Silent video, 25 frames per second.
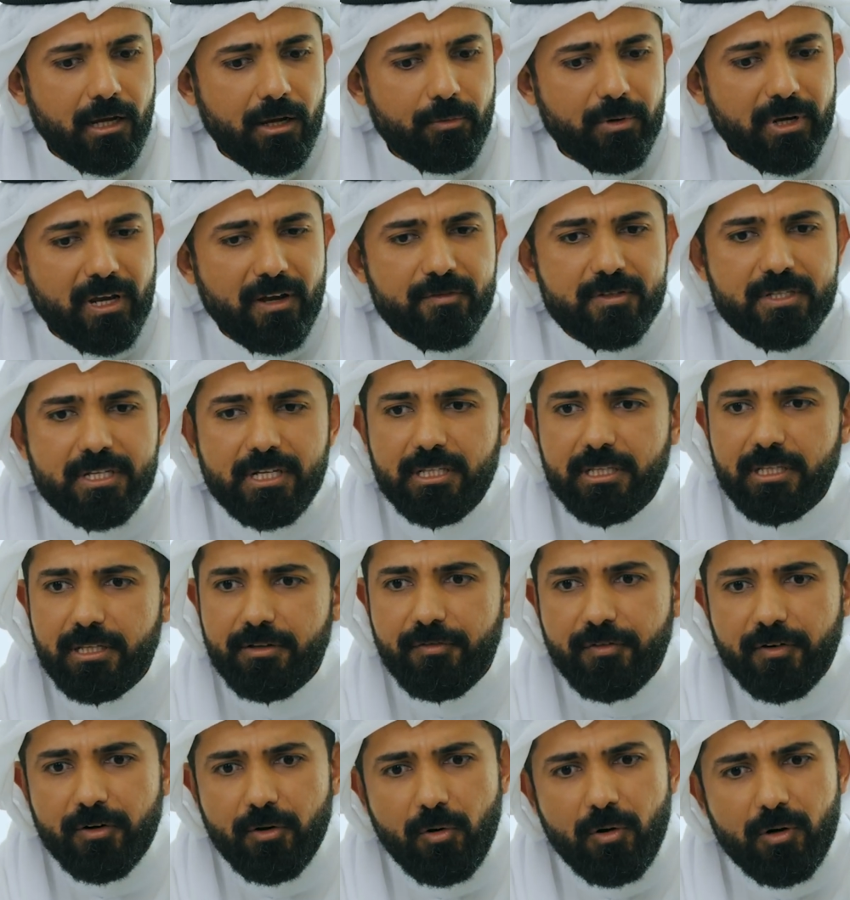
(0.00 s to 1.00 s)
We have seen
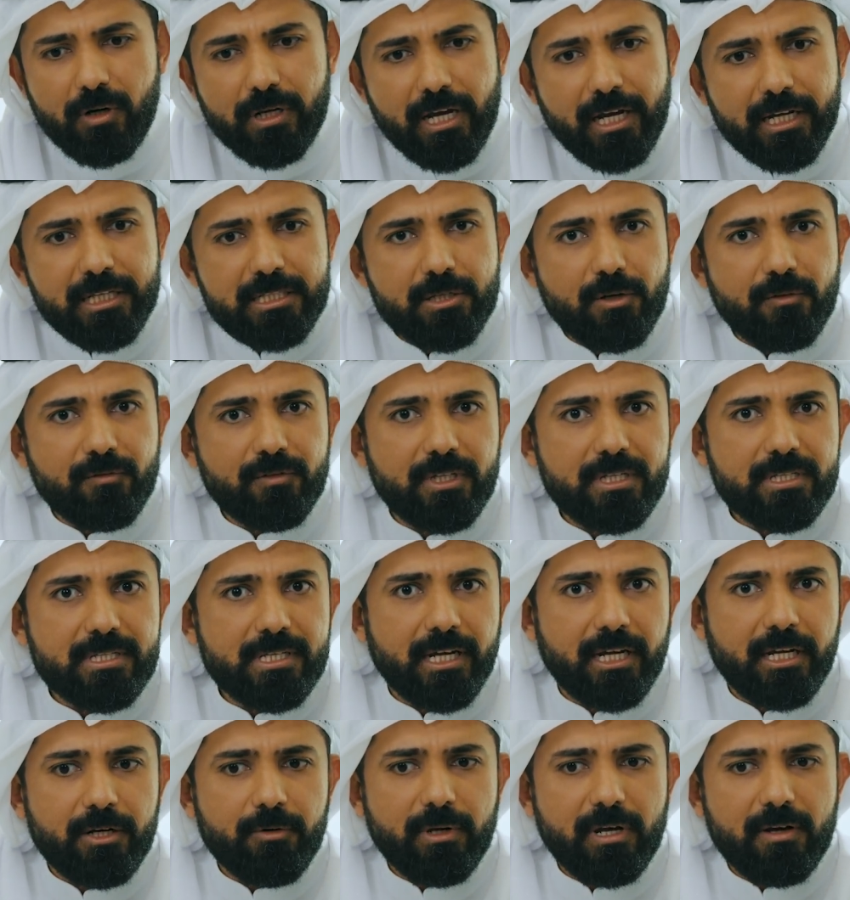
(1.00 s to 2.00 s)
all kinds of
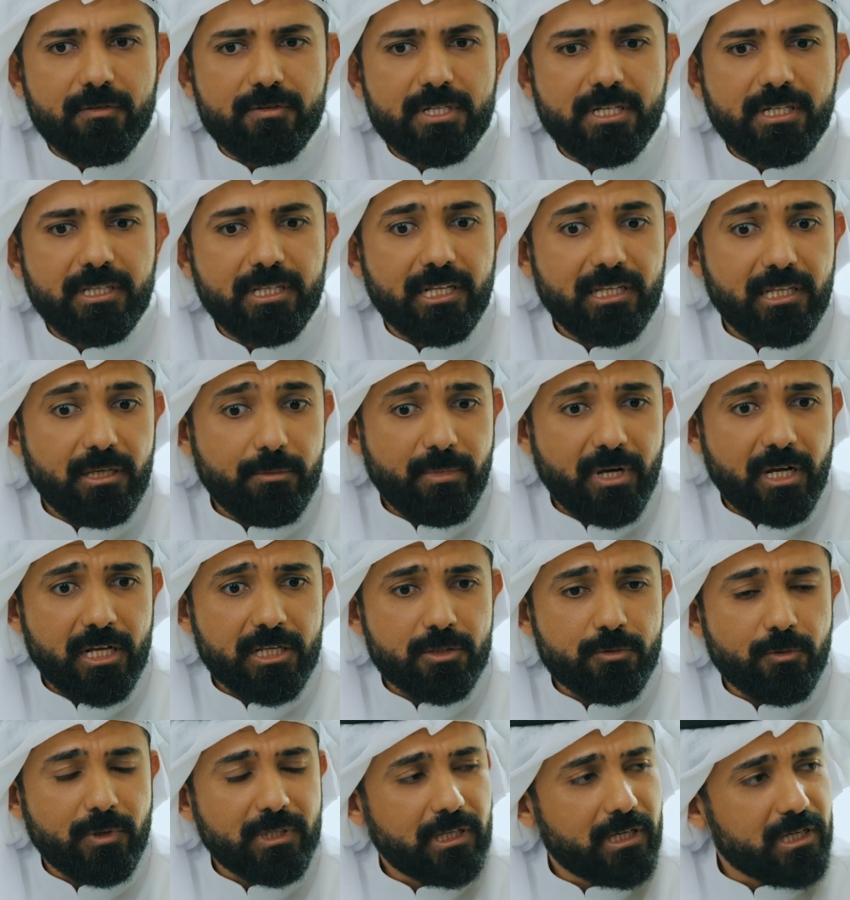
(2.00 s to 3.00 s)
design. We have seen the
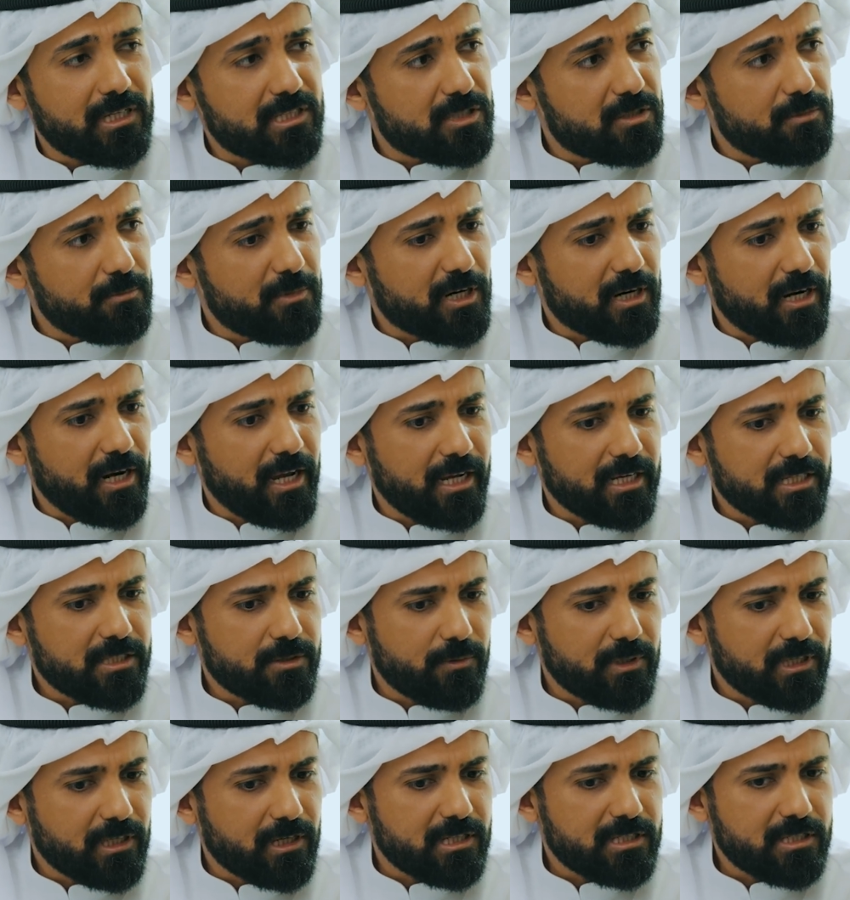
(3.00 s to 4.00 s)
demands, what customer likes,
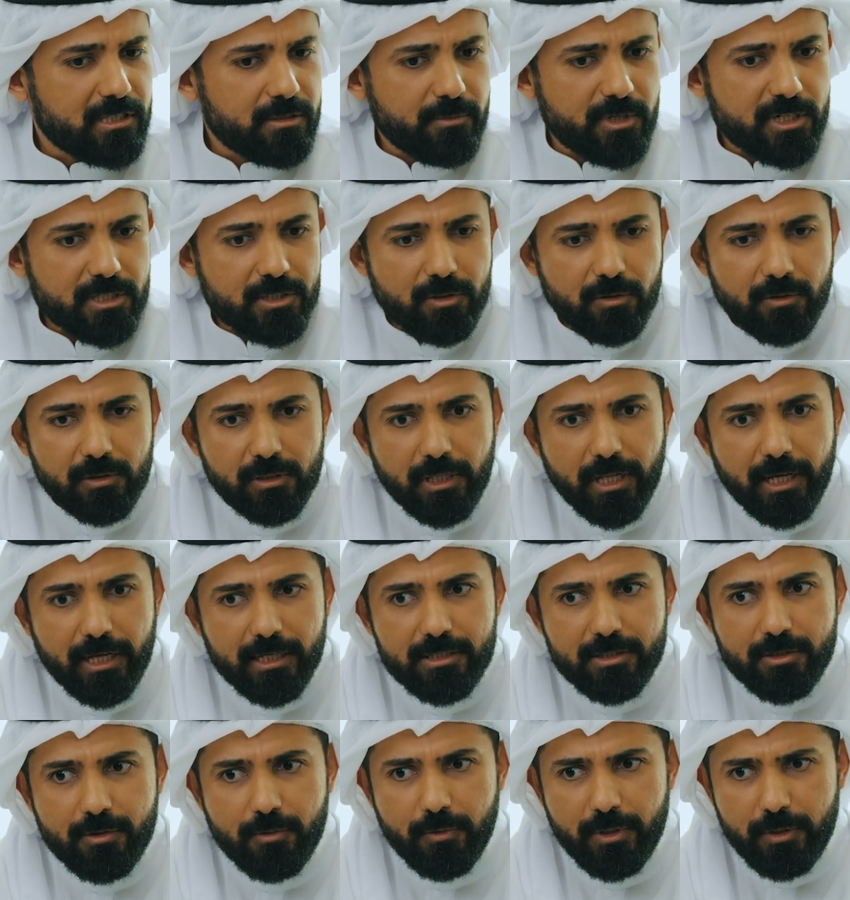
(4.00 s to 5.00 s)
what customers don't
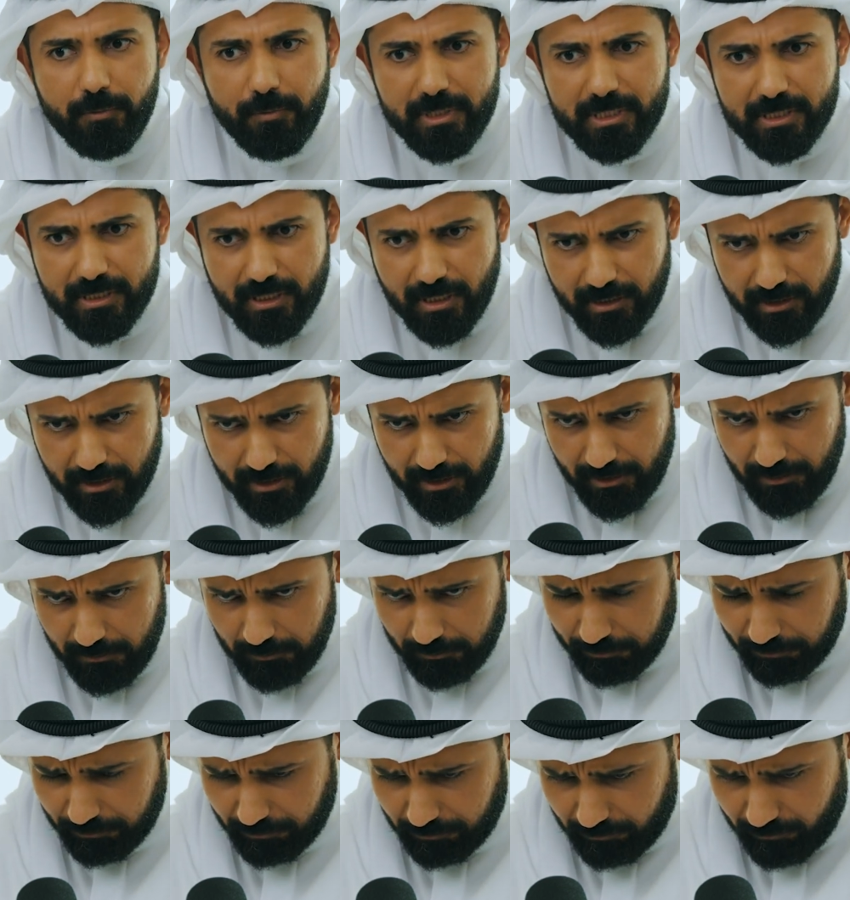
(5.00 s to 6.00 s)
like. So when we started
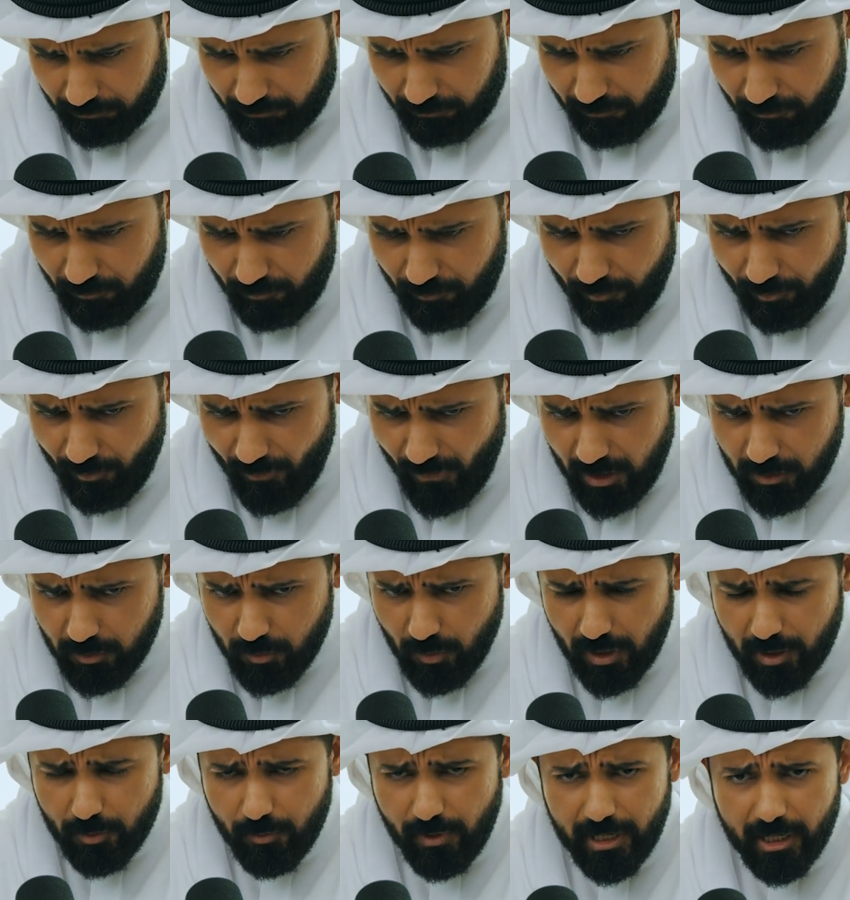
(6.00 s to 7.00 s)

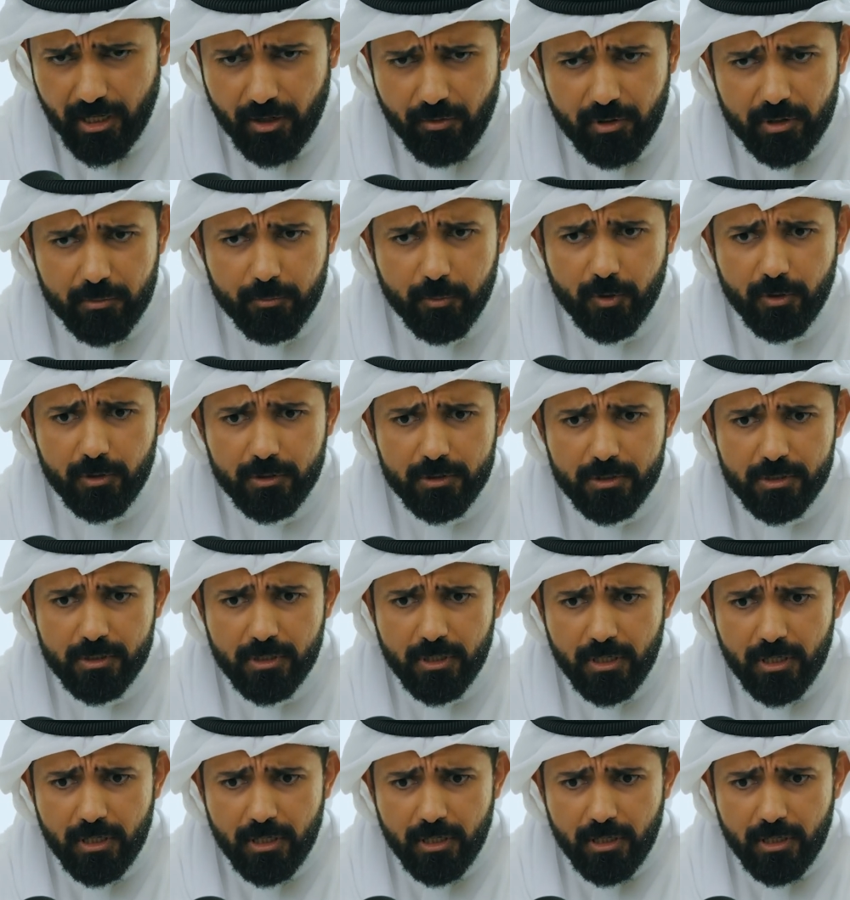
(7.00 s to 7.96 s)
to acquire our plots,